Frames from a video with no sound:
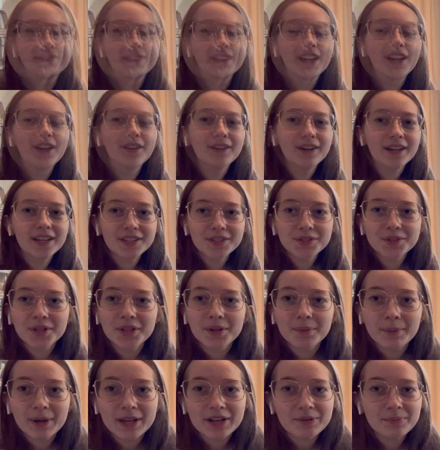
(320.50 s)
all right, so
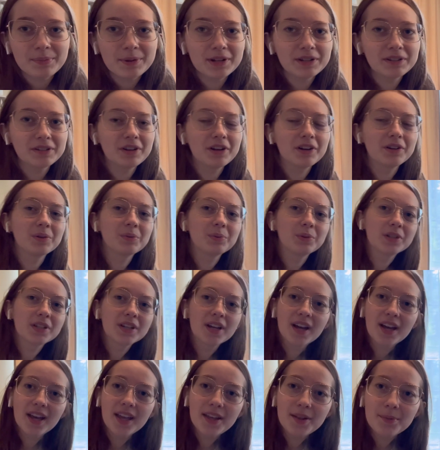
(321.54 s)
that might have been an awkward
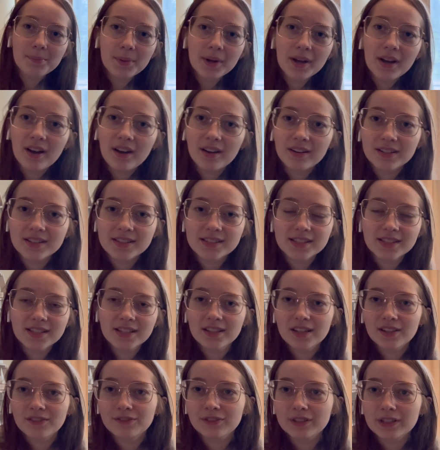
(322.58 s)
cut, but honestly,
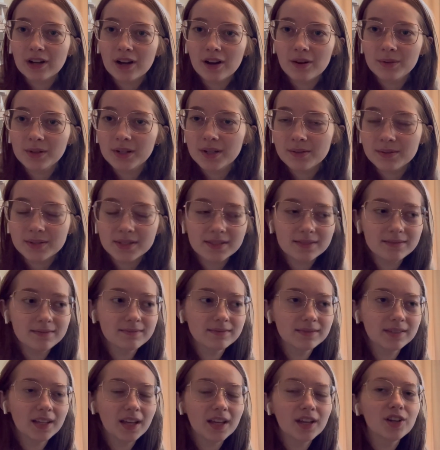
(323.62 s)
I forgot what
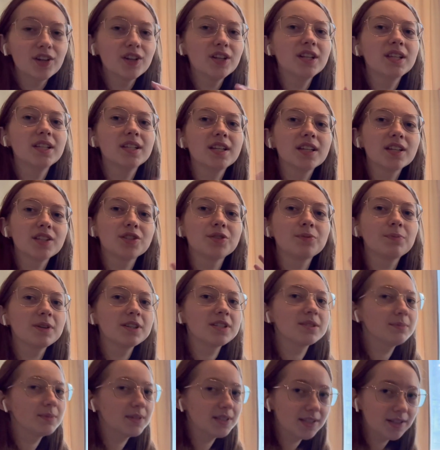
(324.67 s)
I couldn't
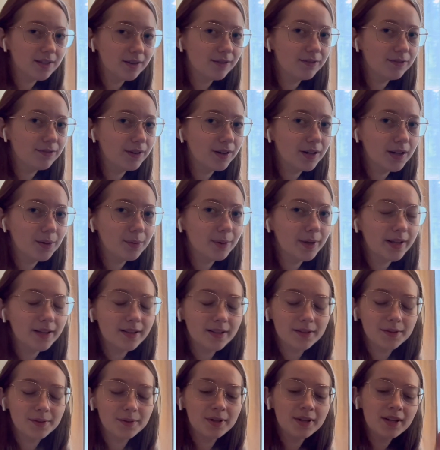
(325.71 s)
express myself very
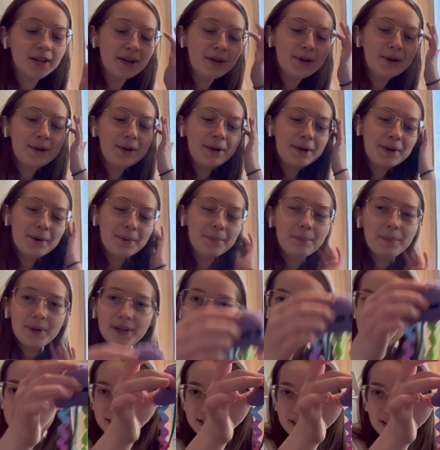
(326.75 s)
well.
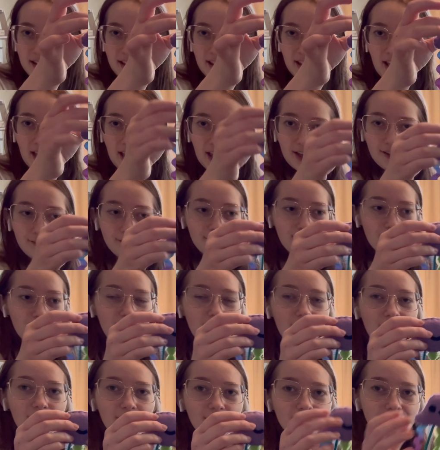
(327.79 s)
But I have
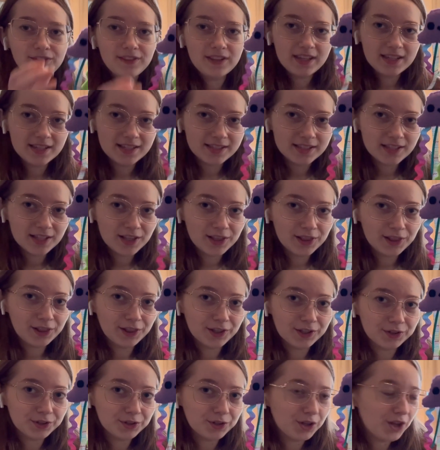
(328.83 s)
all of these
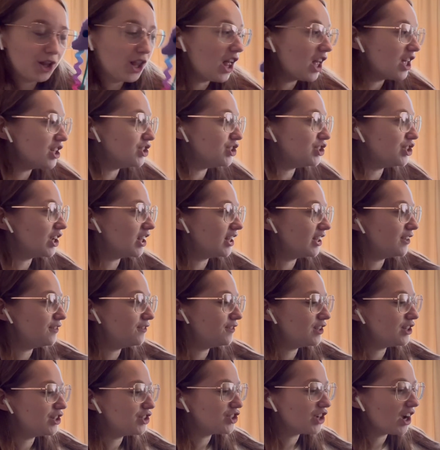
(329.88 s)
little
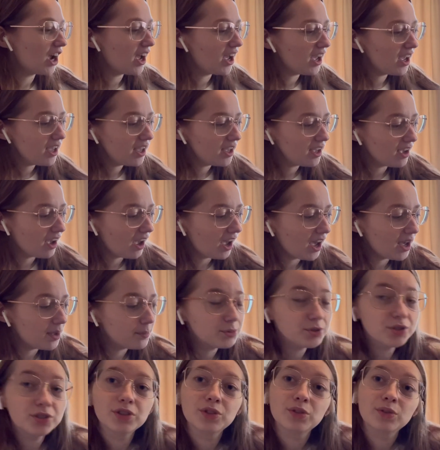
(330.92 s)
jellyfish. I
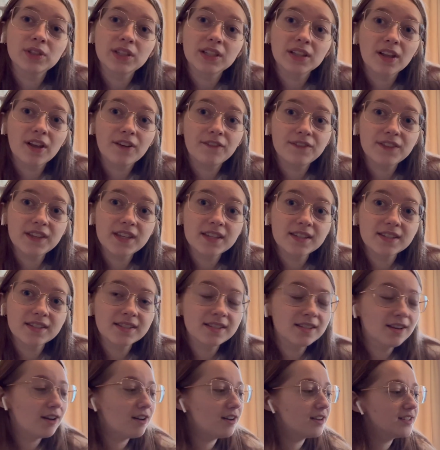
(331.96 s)
absolutely love
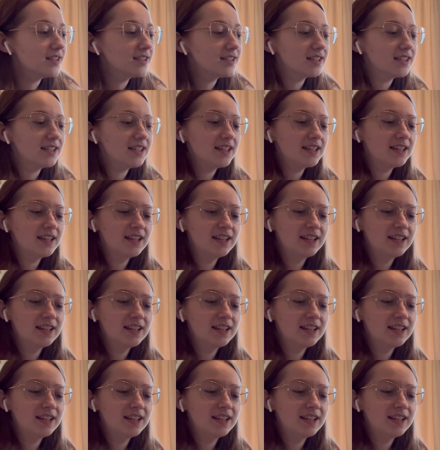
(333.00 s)
these, honestly.